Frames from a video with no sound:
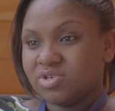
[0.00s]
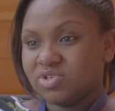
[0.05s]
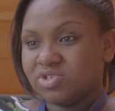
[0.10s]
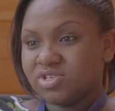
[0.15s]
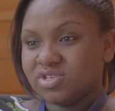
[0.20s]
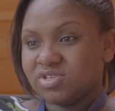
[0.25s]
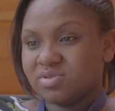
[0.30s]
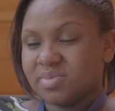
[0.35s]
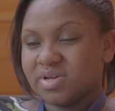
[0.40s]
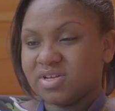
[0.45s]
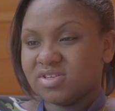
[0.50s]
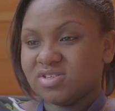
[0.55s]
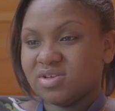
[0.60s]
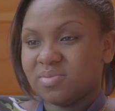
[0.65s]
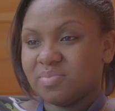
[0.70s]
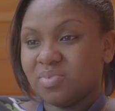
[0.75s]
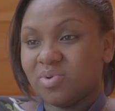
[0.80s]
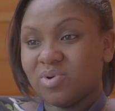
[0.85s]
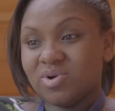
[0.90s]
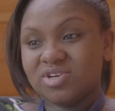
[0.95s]
She's my
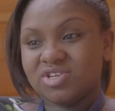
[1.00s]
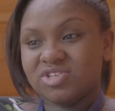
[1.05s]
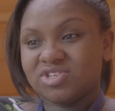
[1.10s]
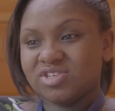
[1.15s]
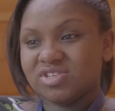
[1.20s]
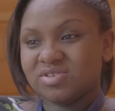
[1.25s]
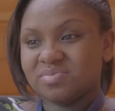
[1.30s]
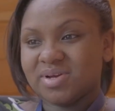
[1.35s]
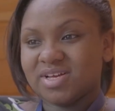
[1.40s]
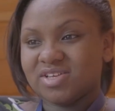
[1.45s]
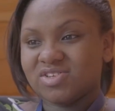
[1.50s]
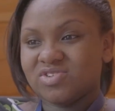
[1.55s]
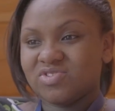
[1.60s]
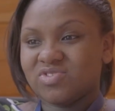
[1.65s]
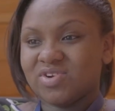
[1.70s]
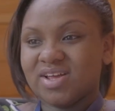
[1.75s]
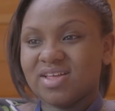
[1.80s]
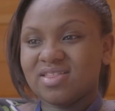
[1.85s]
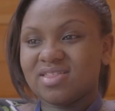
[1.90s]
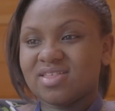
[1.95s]
support, she's my
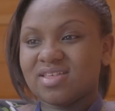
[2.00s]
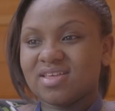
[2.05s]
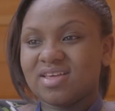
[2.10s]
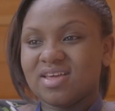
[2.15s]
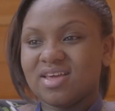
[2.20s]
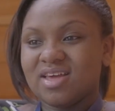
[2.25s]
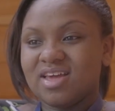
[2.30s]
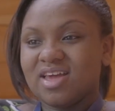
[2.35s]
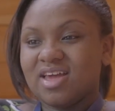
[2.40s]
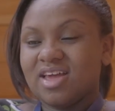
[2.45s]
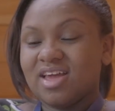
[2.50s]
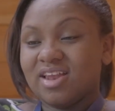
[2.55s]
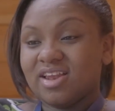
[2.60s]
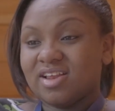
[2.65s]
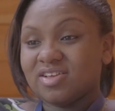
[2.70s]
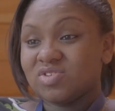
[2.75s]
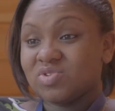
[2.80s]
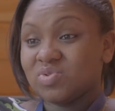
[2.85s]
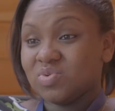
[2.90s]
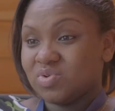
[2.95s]
strength. And
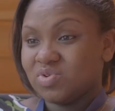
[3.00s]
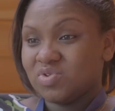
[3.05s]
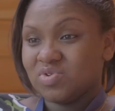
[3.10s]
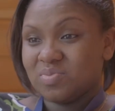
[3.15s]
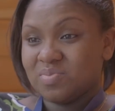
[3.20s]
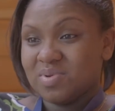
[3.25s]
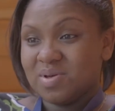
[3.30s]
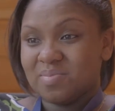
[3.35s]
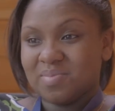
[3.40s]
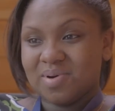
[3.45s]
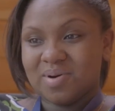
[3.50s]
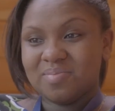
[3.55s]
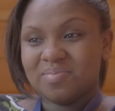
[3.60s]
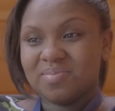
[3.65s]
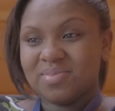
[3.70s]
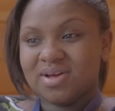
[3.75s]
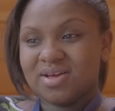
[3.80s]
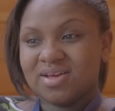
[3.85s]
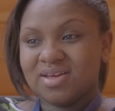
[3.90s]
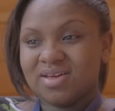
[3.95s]
as soon to be
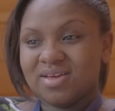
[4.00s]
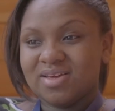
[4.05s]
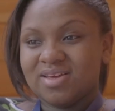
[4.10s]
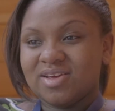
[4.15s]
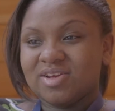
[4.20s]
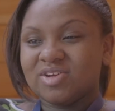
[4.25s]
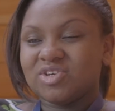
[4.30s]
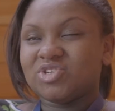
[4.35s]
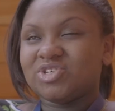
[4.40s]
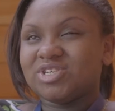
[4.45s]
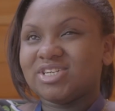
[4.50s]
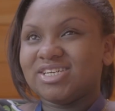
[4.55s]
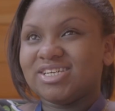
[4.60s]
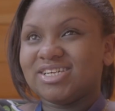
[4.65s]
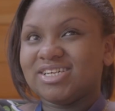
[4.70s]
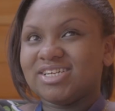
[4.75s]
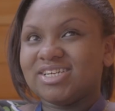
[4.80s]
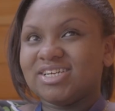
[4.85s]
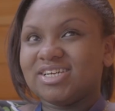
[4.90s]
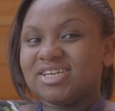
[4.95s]
mom,
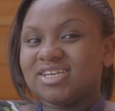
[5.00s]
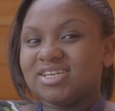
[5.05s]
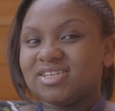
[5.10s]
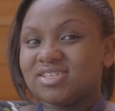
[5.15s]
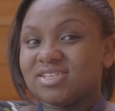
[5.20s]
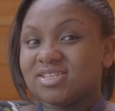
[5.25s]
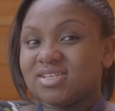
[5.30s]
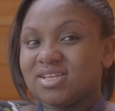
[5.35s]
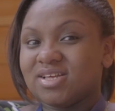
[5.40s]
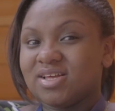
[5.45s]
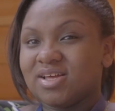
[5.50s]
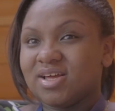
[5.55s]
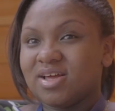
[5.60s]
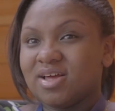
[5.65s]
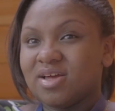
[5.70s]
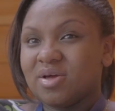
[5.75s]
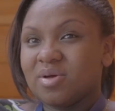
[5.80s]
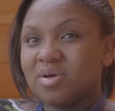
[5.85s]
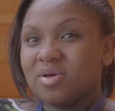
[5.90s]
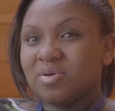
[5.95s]
she's
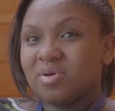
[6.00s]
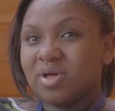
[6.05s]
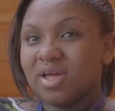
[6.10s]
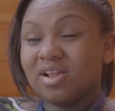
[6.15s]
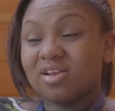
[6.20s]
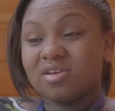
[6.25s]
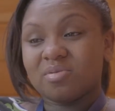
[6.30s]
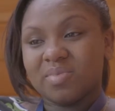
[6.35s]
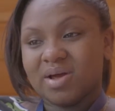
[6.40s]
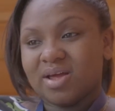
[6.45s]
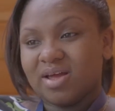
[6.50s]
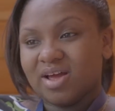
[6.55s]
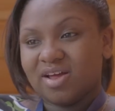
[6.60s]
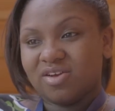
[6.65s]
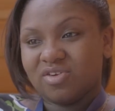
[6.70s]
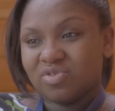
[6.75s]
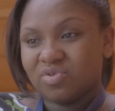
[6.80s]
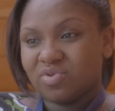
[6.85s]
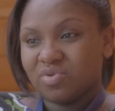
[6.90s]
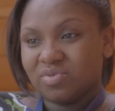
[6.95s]
held my
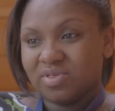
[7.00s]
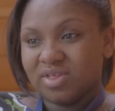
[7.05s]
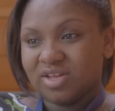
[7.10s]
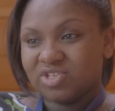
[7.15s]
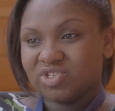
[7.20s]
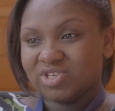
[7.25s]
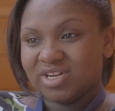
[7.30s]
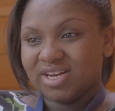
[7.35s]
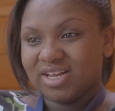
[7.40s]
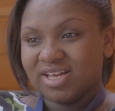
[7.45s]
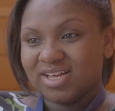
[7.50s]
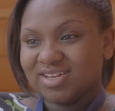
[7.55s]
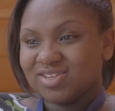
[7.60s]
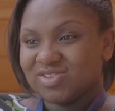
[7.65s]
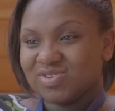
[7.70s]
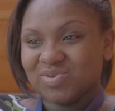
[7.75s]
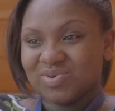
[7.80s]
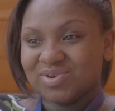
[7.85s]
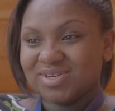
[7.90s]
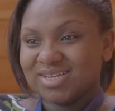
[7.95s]
hand through the journey.
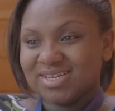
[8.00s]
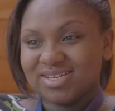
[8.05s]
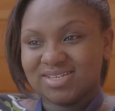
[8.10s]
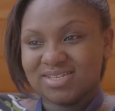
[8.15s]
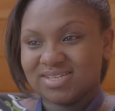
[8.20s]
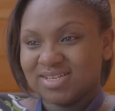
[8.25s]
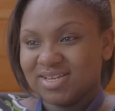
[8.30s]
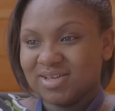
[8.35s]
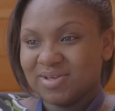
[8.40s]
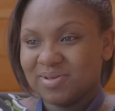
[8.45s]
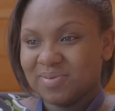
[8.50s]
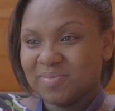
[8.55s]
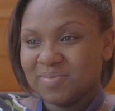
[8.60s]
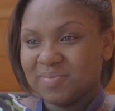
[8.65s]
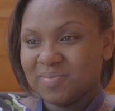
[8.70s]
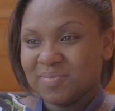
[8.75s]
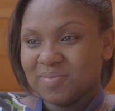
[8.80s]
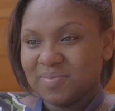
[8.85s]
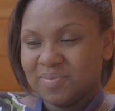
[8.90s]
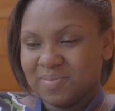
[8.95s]
It's not easy.
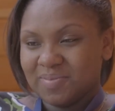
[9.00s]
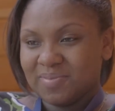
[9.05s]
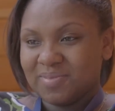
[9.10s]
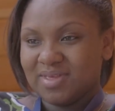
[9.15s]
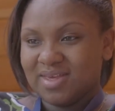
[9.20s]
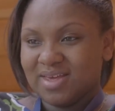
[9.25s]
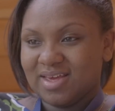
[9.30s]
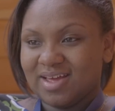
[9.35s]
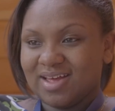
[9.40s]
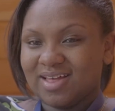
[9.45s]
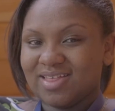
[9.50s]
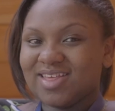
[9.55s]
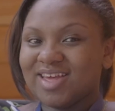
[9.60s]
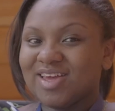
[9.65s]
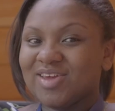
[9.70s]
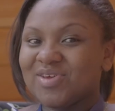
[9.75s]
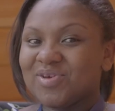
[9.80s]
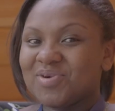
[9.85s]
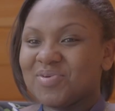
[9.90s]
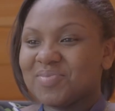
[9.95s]
Yeah,
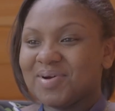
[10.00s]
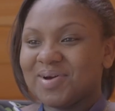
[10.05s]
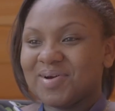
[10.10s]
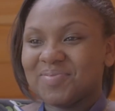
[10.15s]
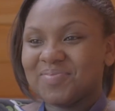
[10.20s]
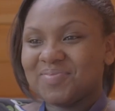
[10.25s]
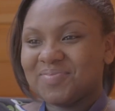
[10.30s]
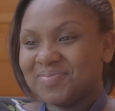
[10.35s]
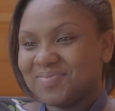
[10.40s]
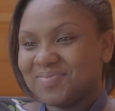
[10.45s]
thank you, Mom.